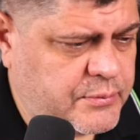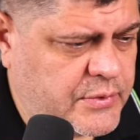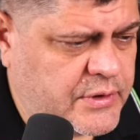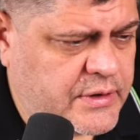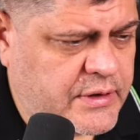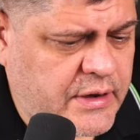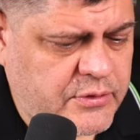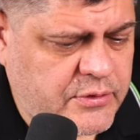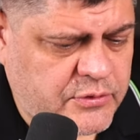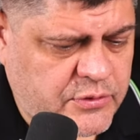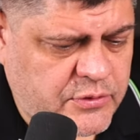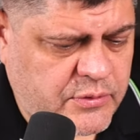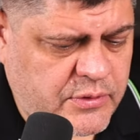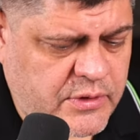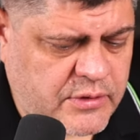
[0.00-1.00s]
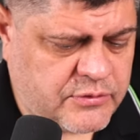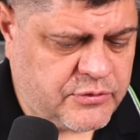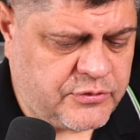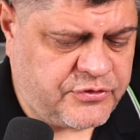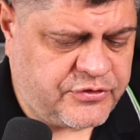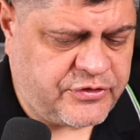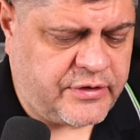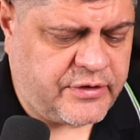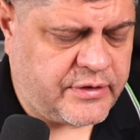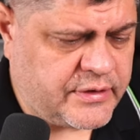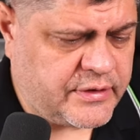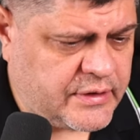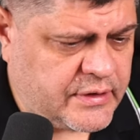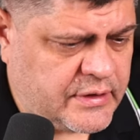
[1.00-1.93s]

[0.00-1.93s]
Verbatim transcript: but I don't know how to share it.